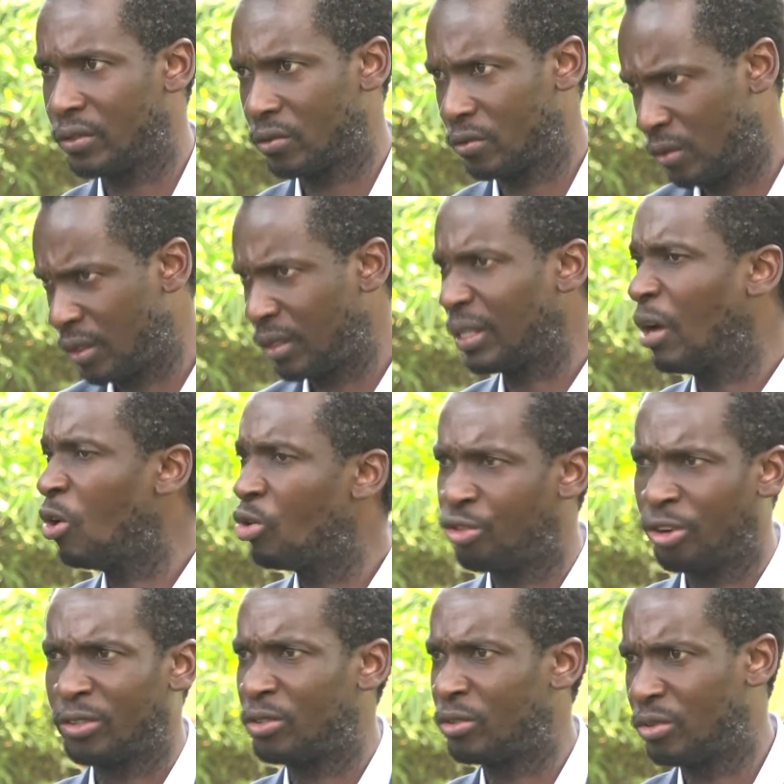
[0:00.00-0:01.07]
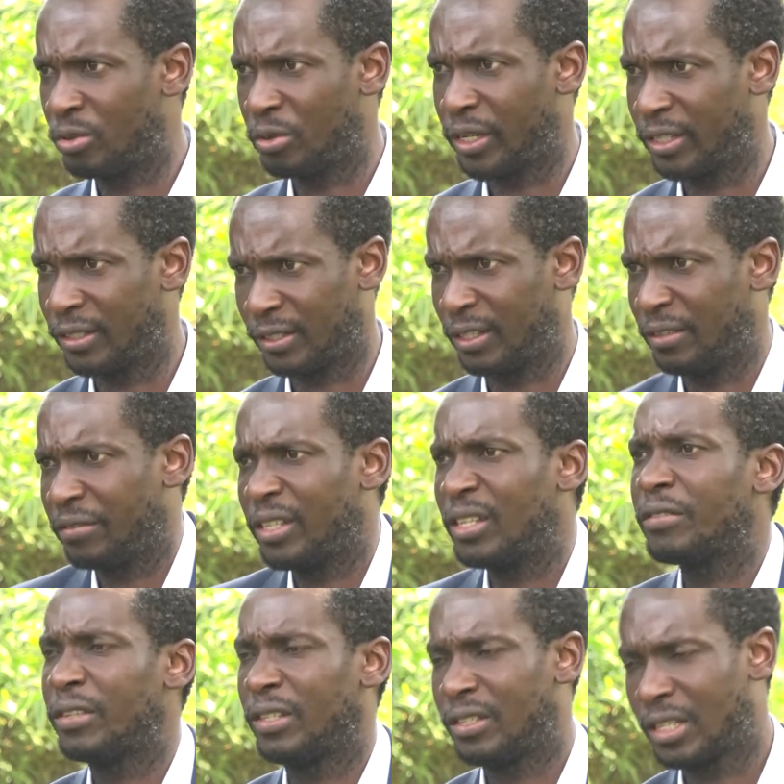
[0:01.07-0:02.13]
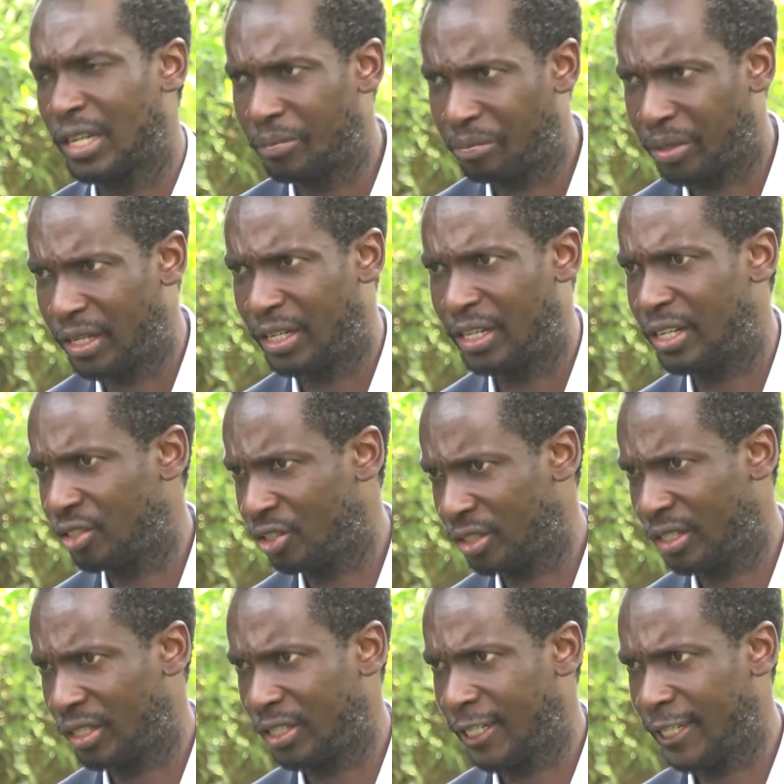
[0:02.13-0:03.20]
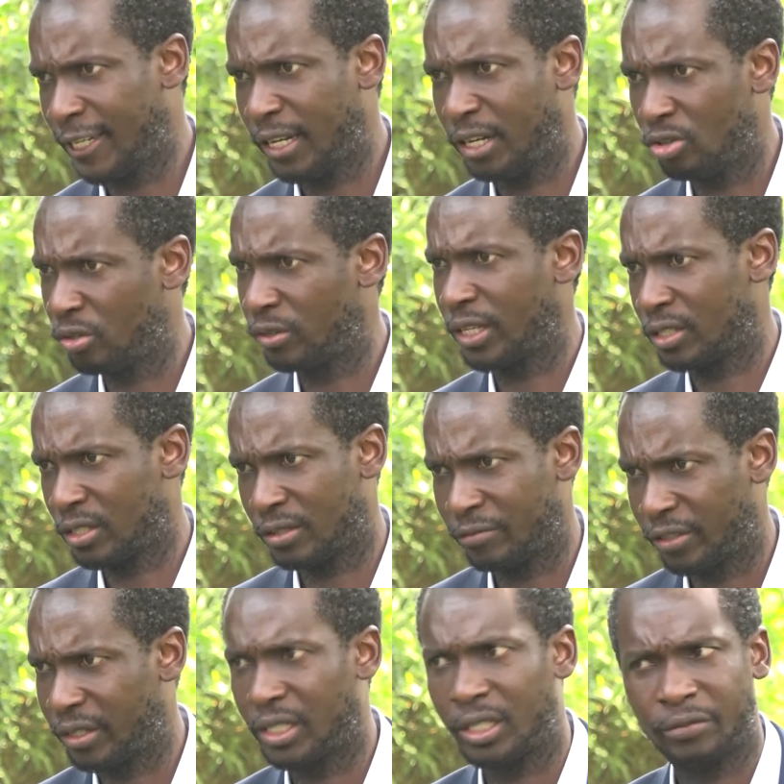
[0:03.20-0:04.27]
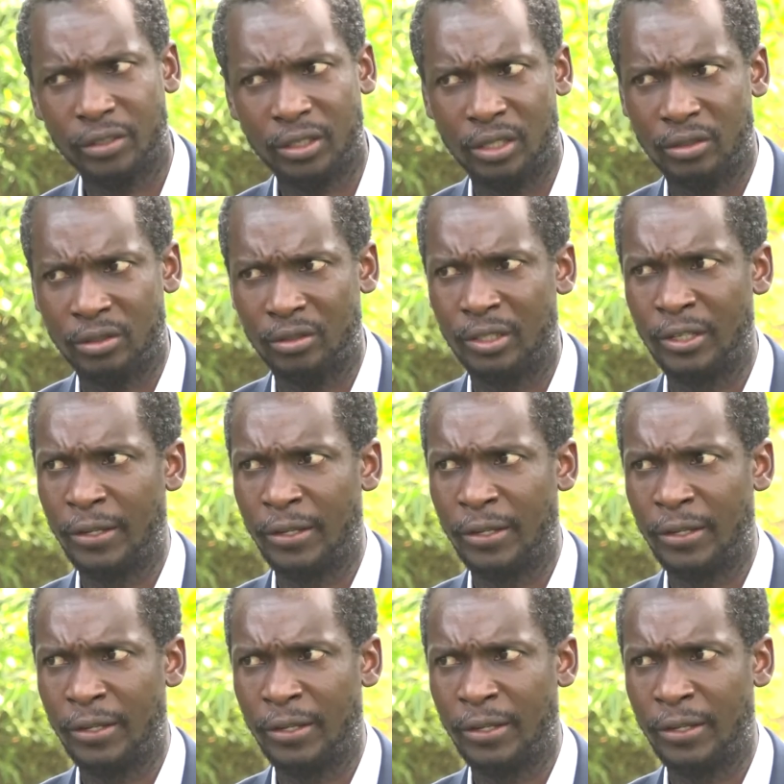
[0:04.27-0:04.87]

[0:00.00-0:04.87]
So offer to do anything, even if it's unpaid initially. Yeah, I know that's very difficult.